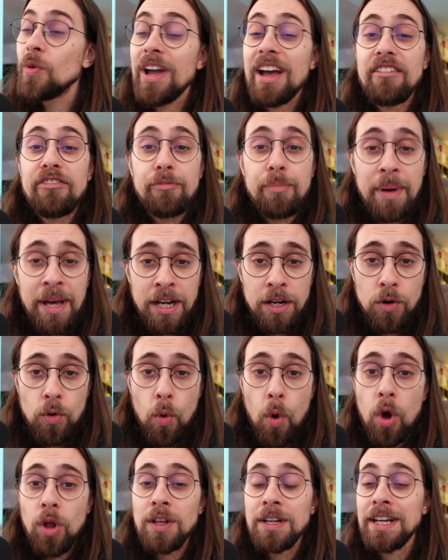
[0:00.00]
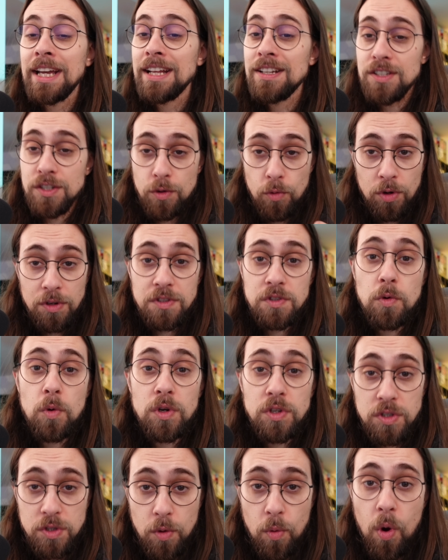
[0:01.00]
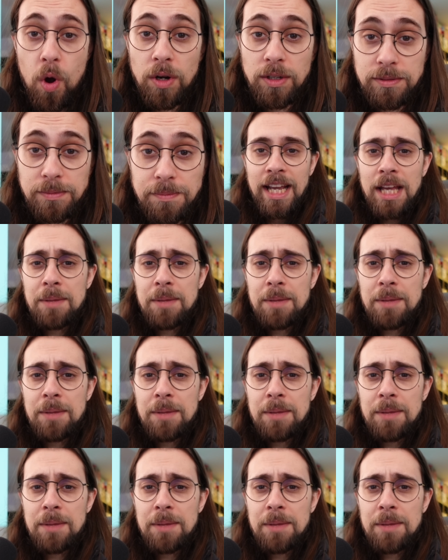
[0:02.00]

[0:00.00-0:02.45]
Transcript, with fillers: we have better quality, and so on, so on, so on.